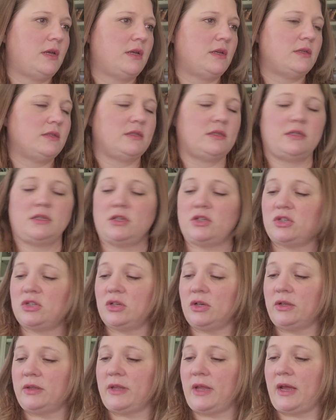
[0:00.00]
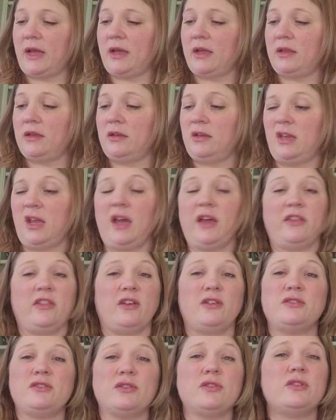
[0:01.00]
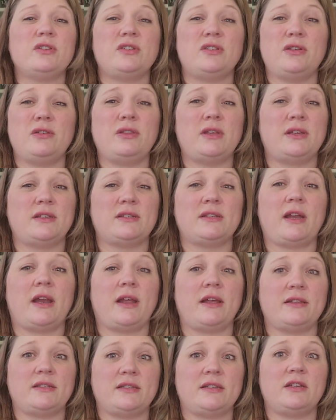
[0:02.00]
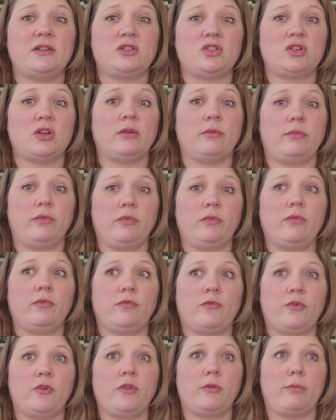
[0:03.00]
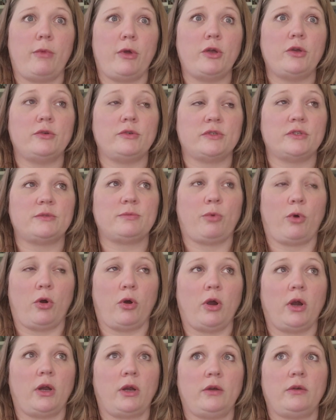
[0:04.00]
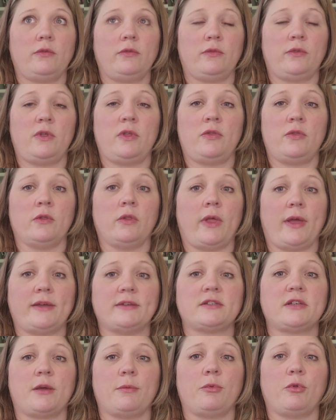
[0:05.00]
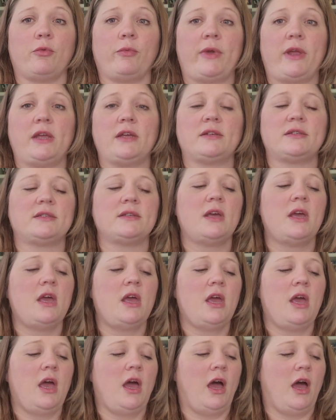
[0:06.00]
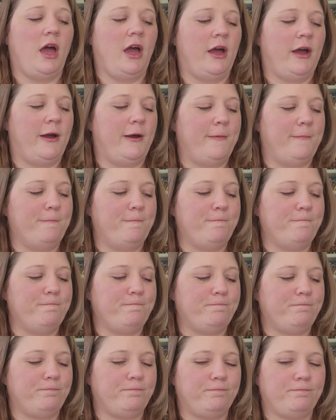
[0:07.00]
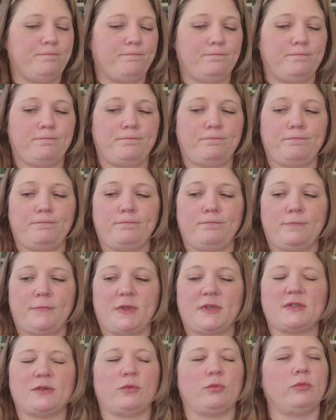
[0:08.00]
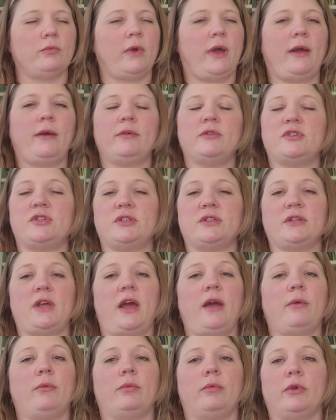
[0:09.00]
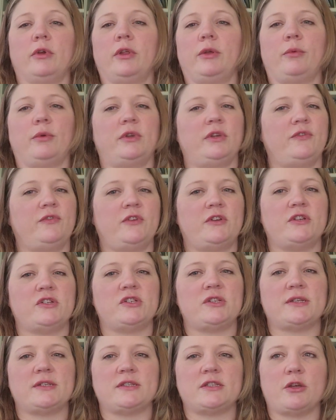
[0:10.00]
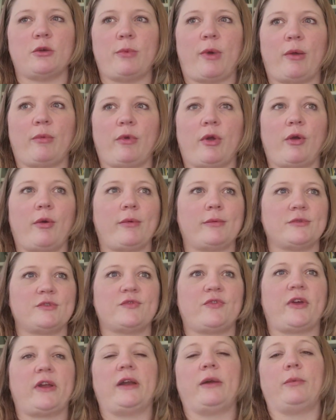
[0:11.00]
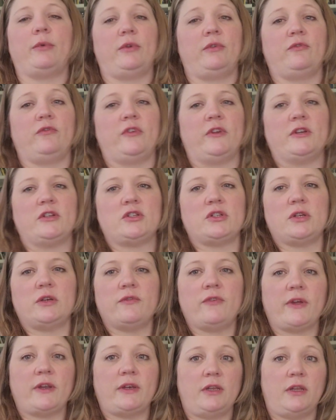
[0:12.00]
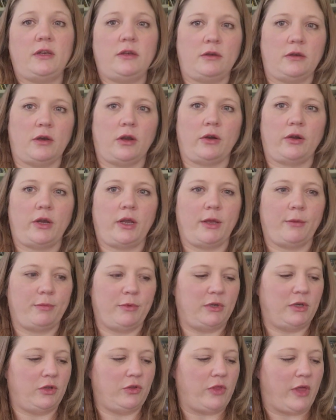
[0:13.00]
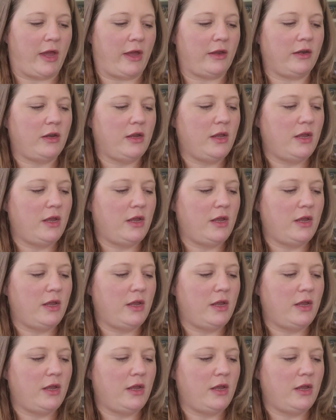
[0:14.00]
stitched on that, yeah, those are the two things that I stitched on for the most part in the last couple of weeks. Because I really wanted to finish that sew by row. I was afraid I wouldn't finish it if I didn't hurry up and do that.